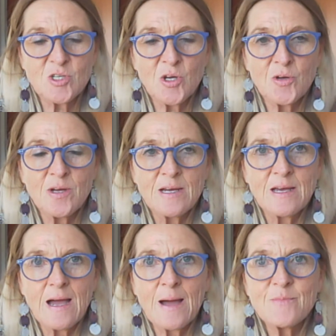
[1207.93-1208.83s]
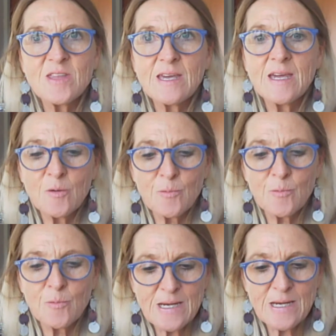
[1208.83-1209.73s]
So I'm thinking, when
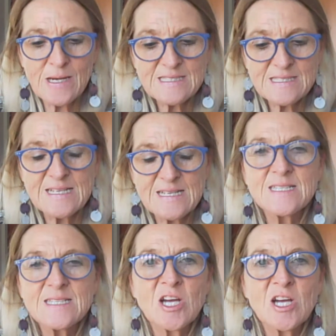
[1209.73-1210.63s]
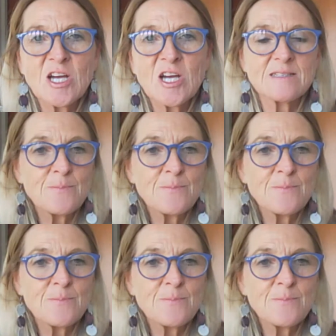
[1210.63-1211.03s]
I say synergize,